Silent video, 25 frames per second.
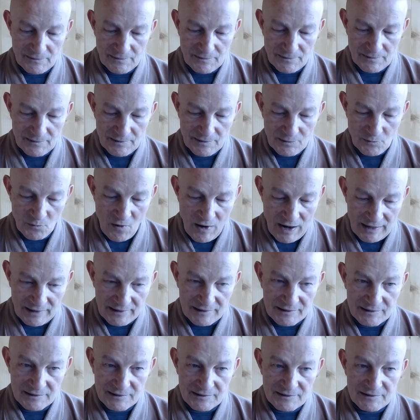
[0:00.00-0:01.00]
Why?
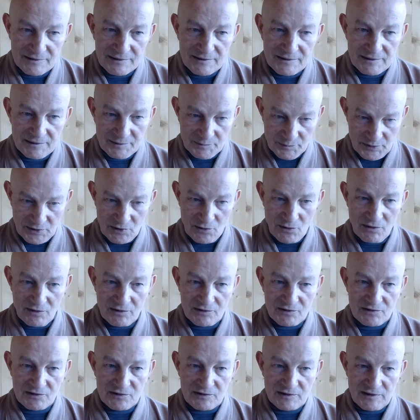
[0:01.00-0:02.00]

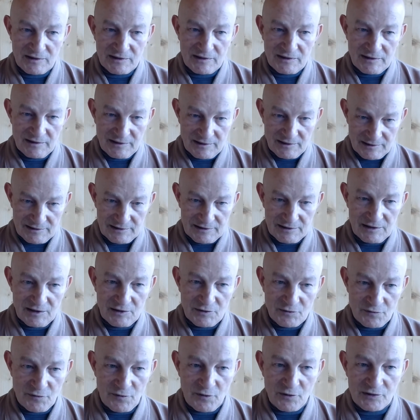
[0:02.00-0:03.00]
Because the
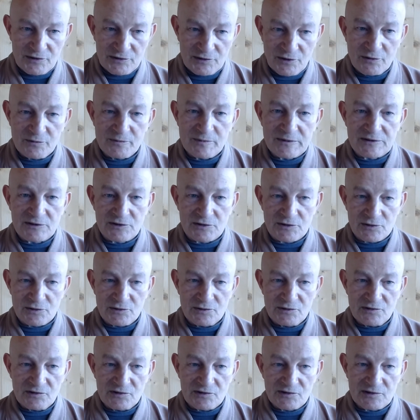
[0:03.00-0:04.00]
Four Noble
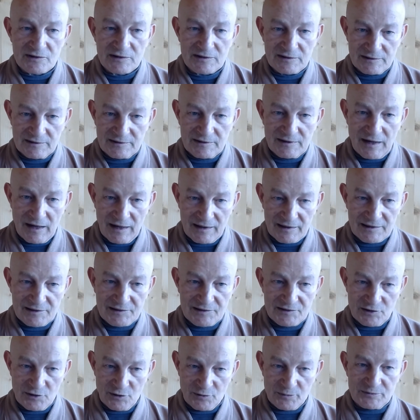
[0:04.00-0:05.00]
Truths are
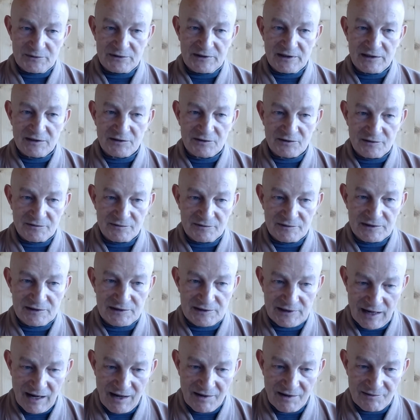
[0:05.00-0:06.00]
the object of the
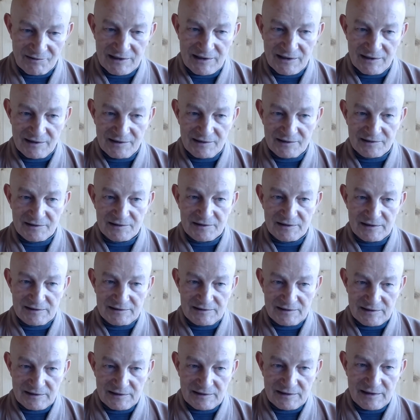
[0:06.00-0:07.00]
Shravaka
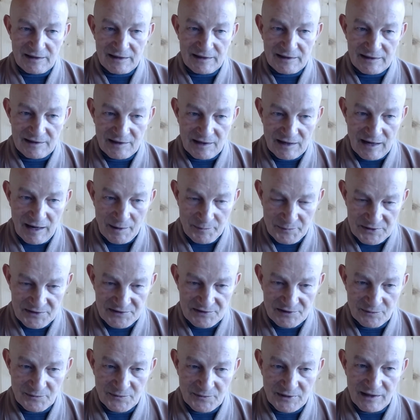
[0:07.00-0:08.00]

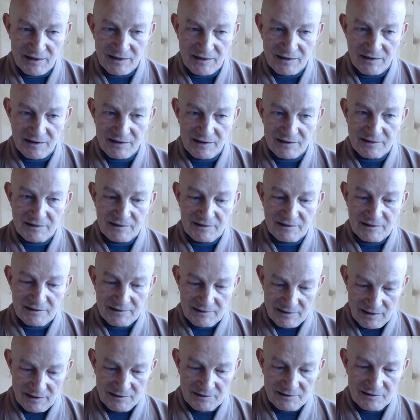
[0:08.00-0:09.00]
Abhisamaya,
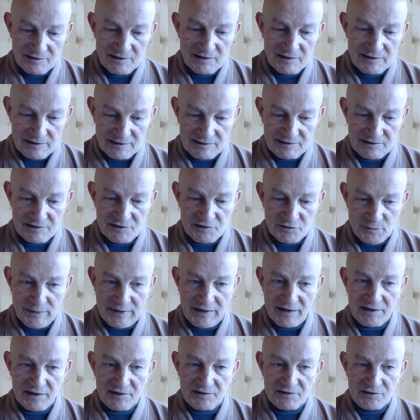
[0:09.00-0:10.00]
and it is
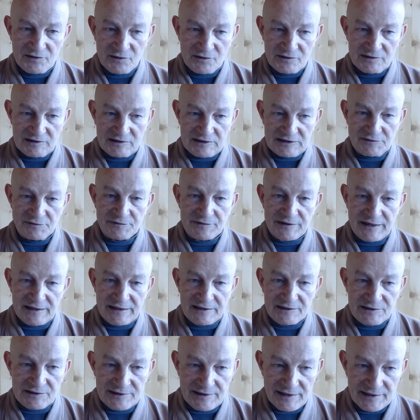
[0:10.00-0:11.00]
based on
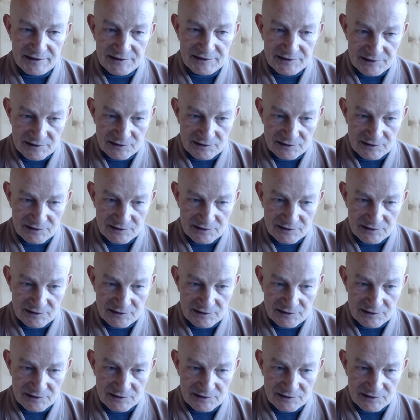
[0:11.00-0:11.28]
differentiation.